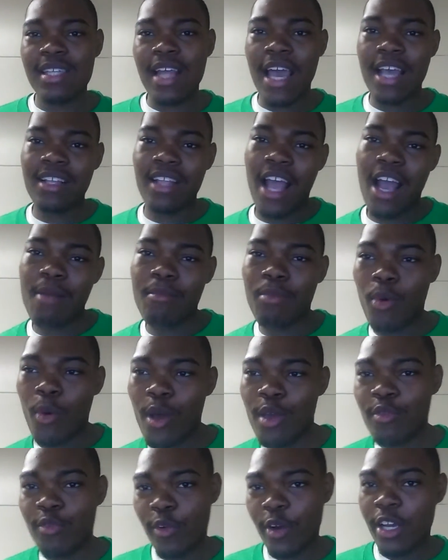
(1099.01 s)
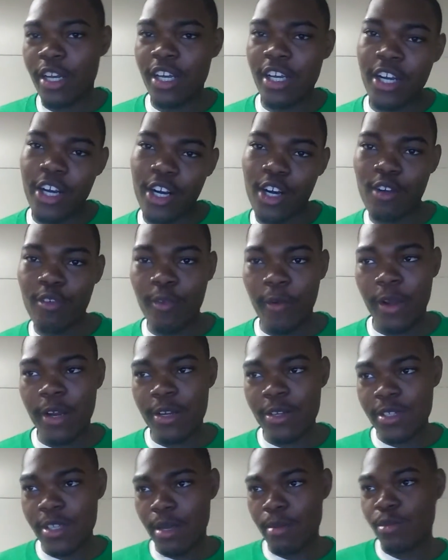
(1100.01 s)
like they boyfriend and girlfriend
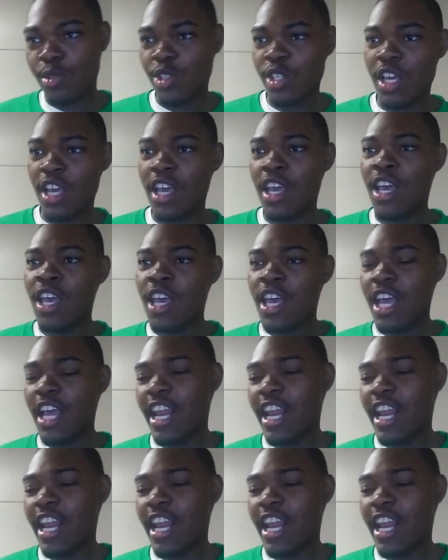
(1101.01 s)
or some shit.